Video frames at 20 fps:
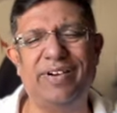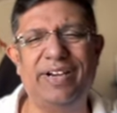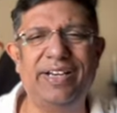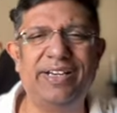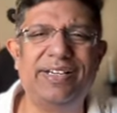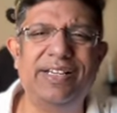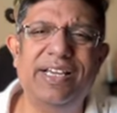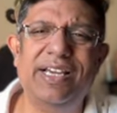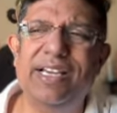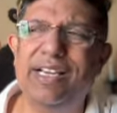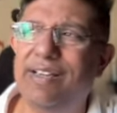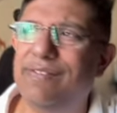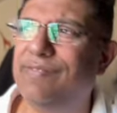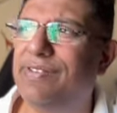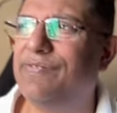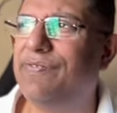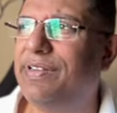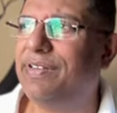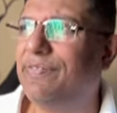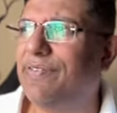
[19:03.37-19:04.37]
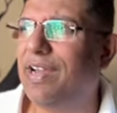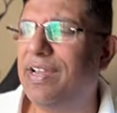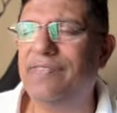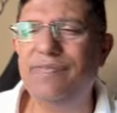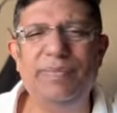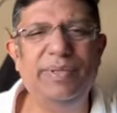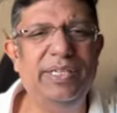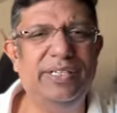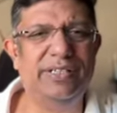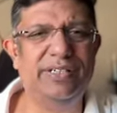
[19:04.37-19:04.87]
right?
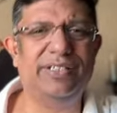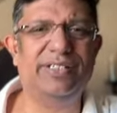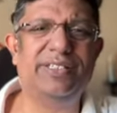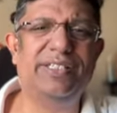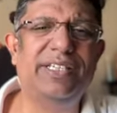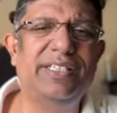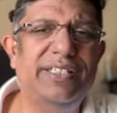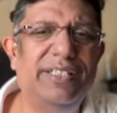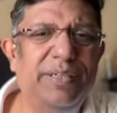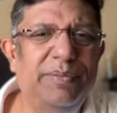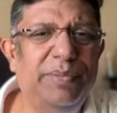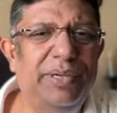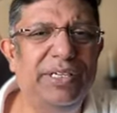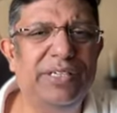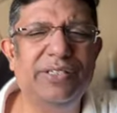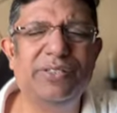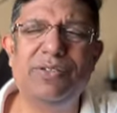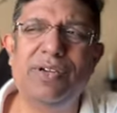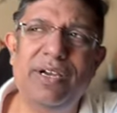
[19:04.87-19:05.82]
55 meters, 60 meters.